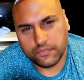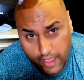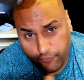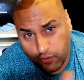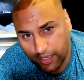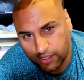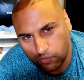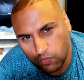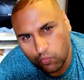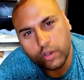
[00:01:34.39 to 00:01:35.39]
If you had
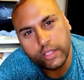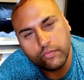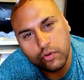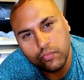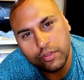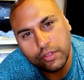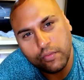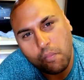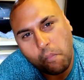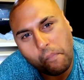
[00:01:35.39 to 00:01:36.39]
someone walk in the room with
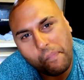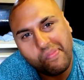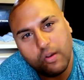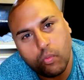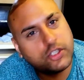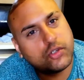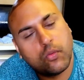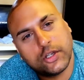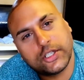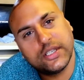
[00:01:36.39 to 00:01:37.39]
you whilst you're
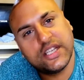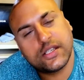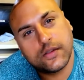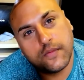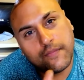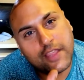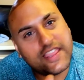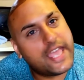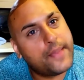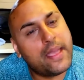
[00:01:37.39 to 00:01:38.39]
watching this,
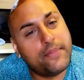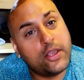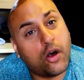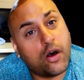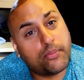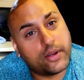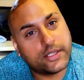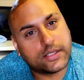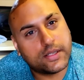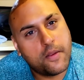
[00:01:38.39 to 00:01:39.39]
they may be
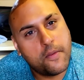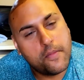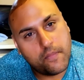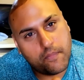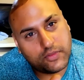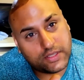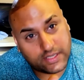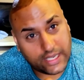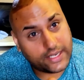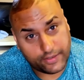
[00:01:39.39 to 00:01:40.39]
hard-pressed to
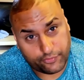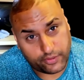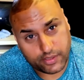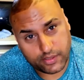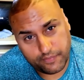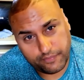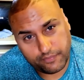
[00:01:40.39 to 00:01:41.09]
tell a difference.